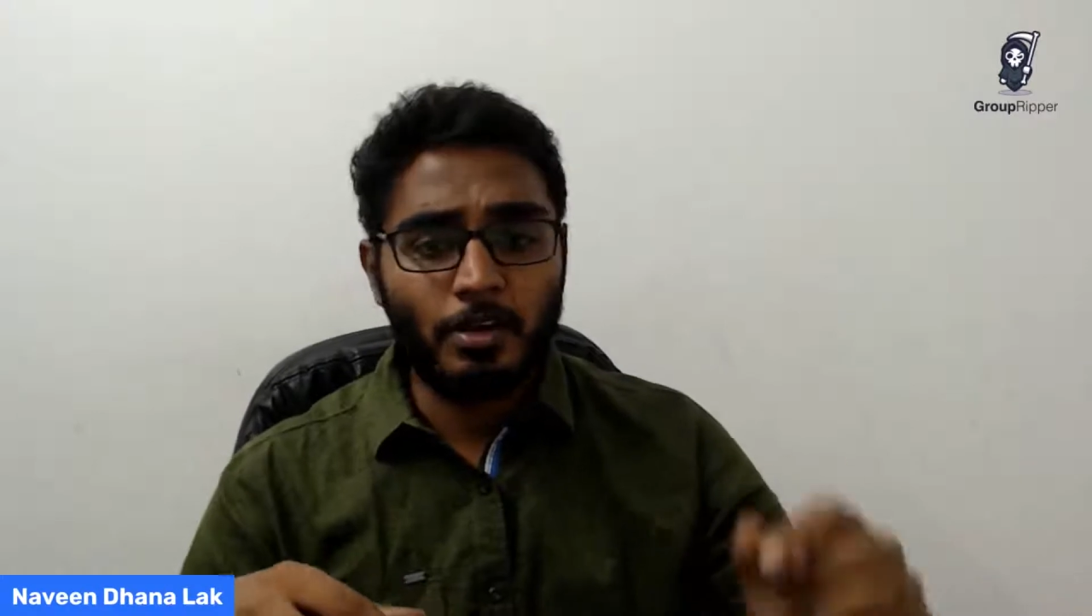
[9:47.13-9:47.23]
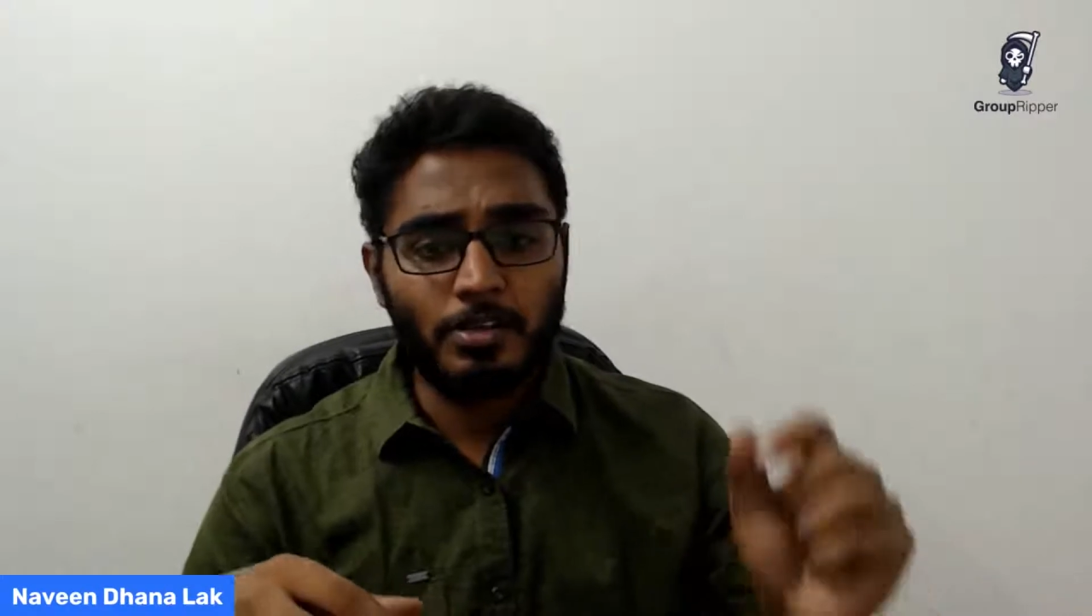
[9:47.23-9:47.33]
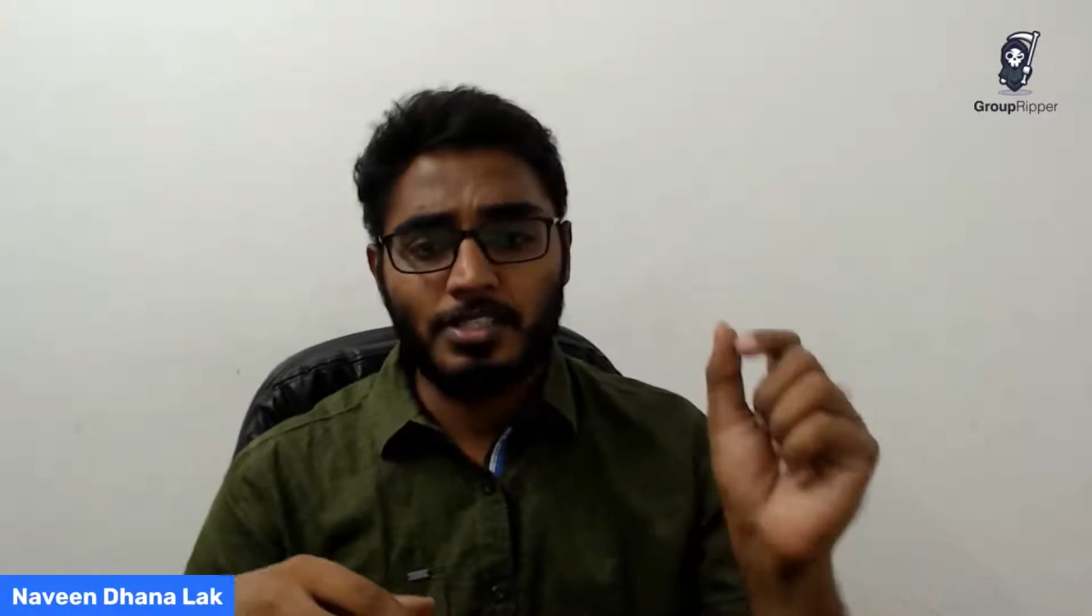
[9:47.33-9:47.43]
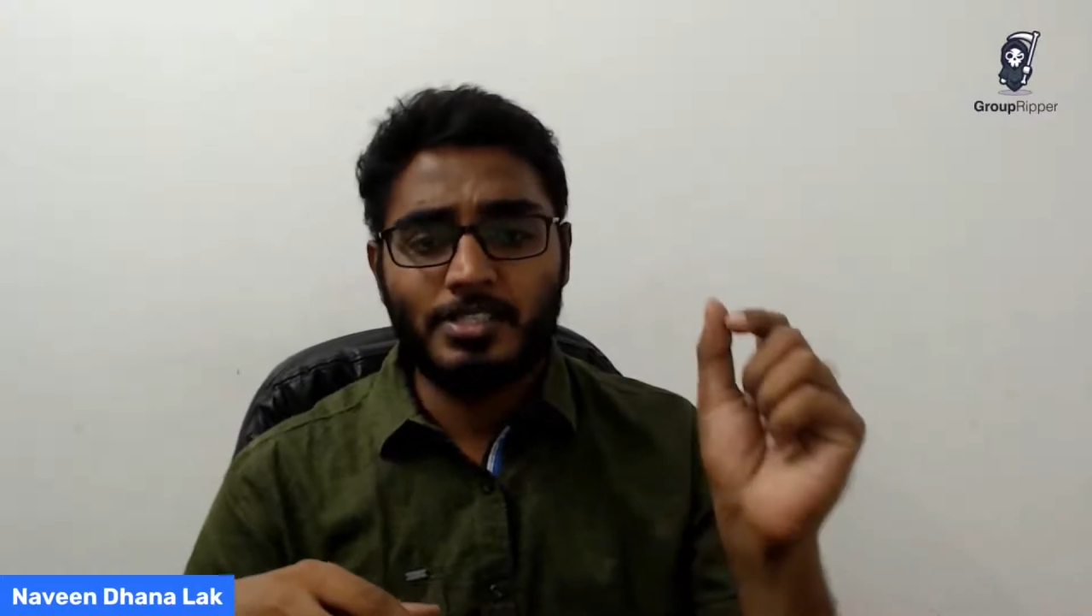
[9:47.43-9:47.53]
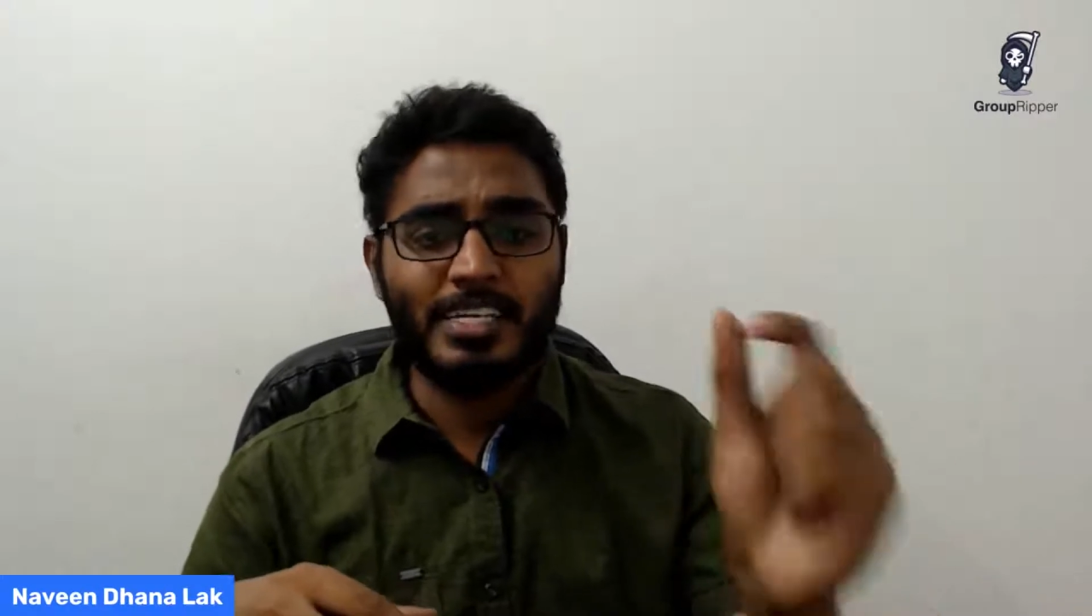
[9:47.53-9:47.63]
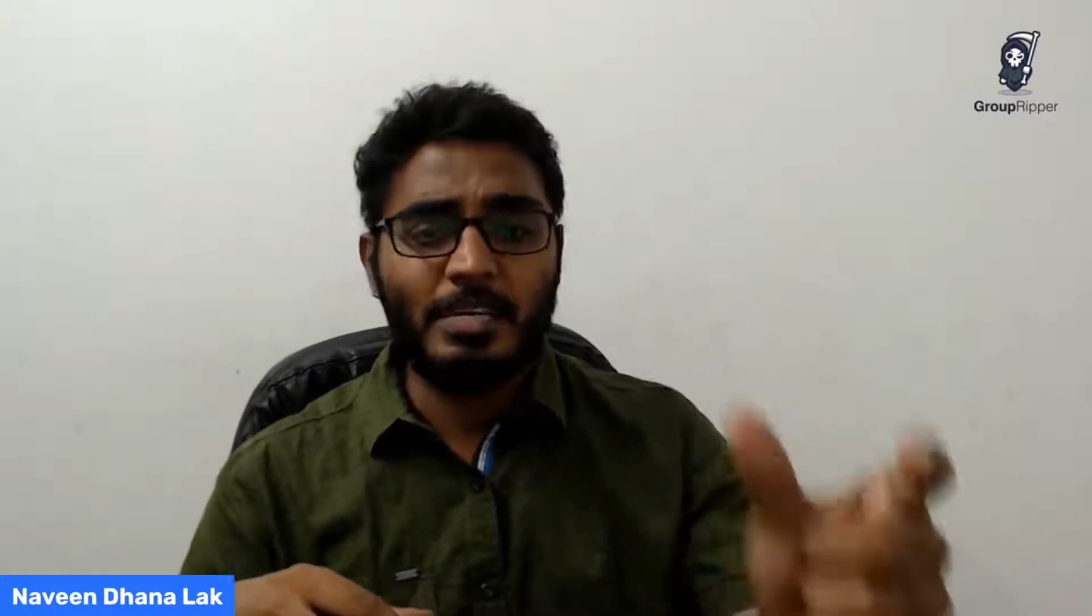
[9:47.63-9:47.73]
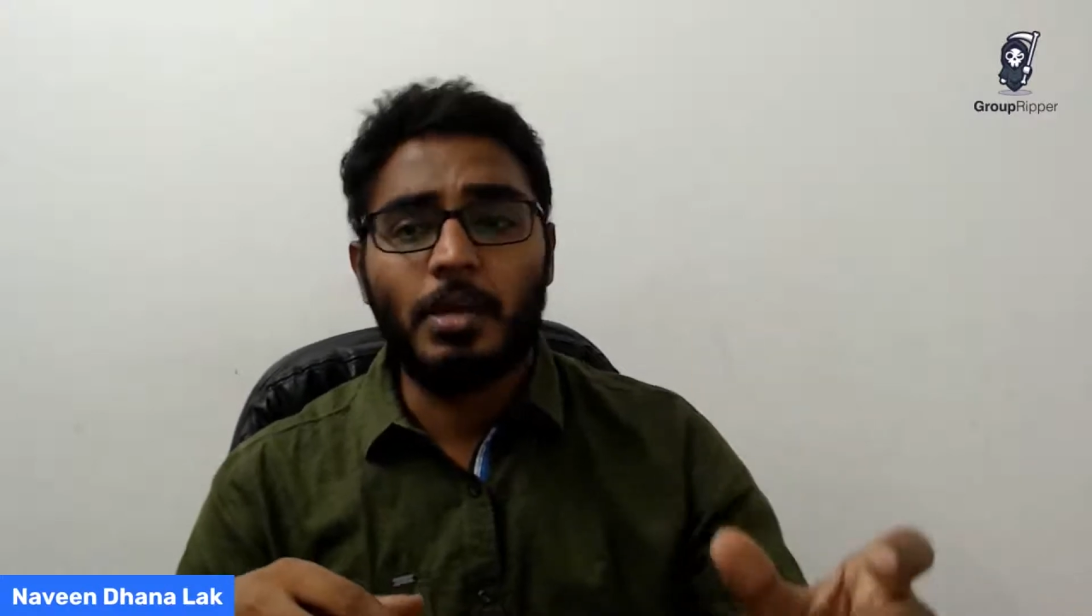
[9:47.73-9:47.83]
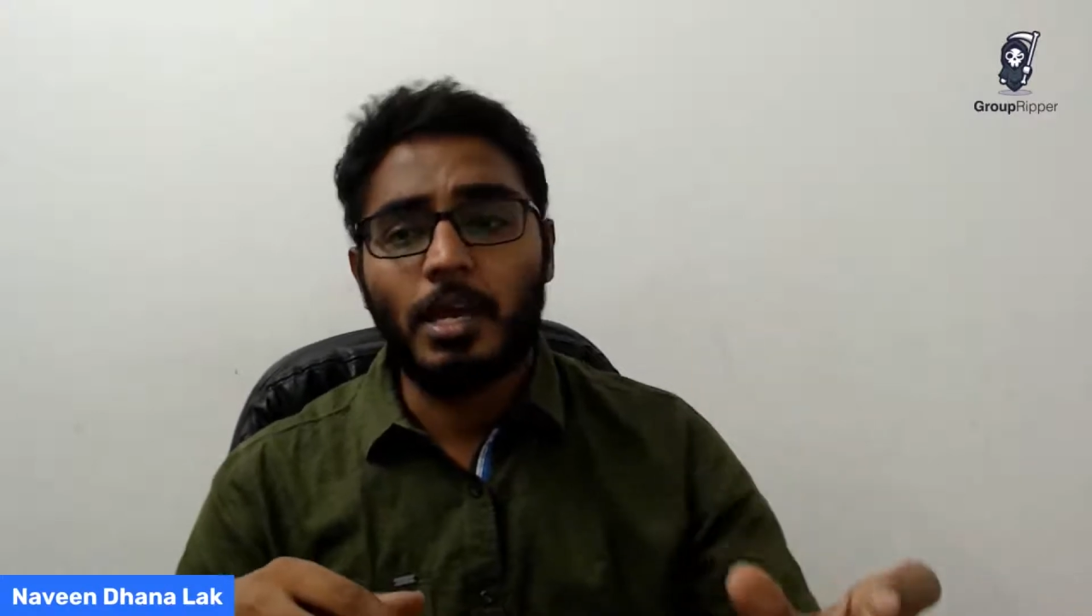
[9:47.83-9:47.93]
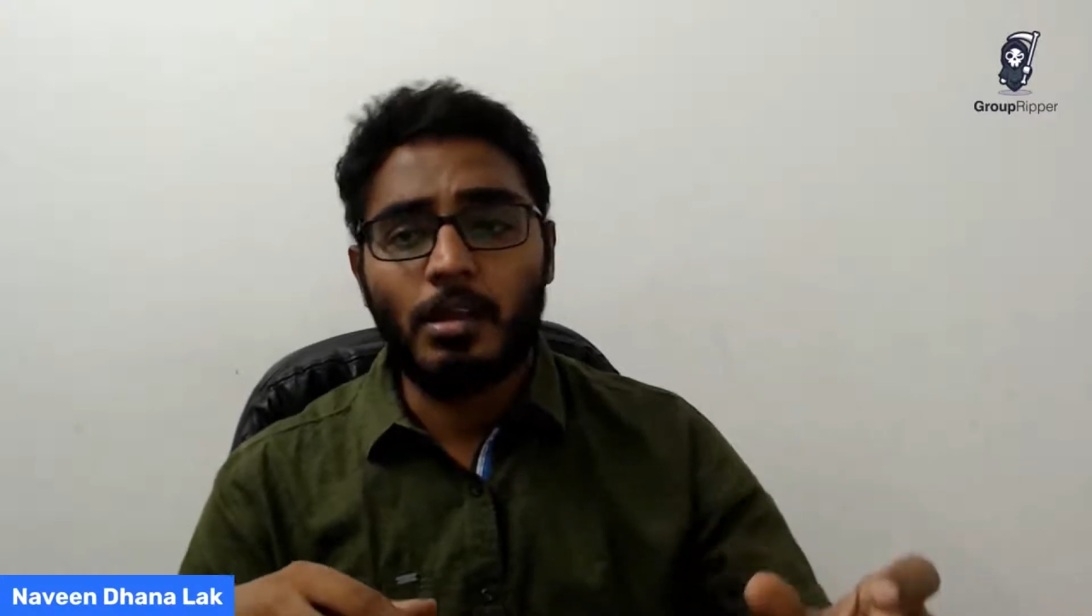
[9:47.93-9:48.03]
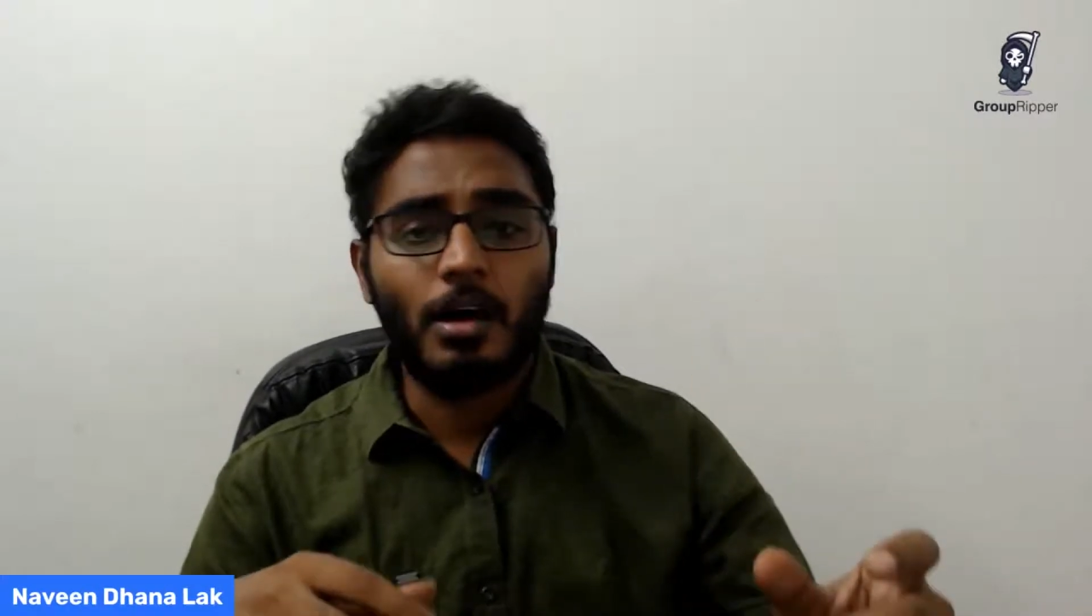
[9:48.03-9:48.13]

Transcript: or just email,